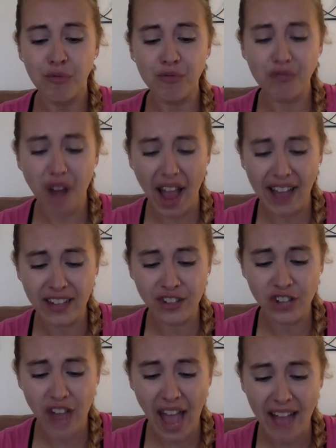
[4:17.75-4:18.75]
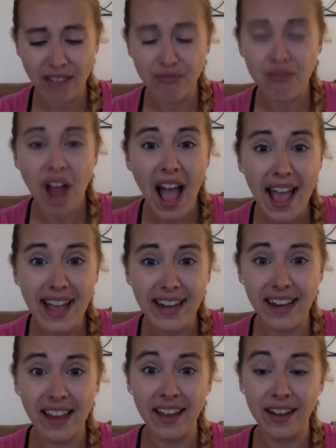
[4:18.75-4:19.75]
Run, Jack,
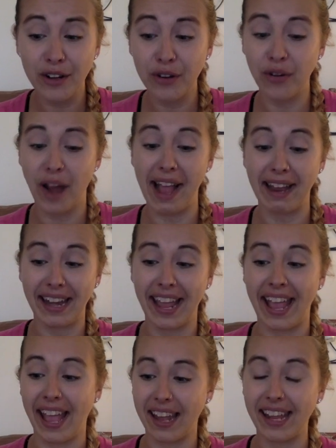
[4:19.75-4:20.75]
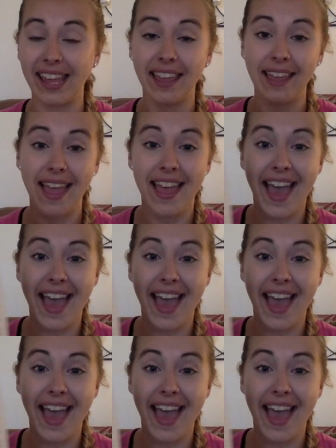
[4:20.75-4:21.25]
run, cried Annie.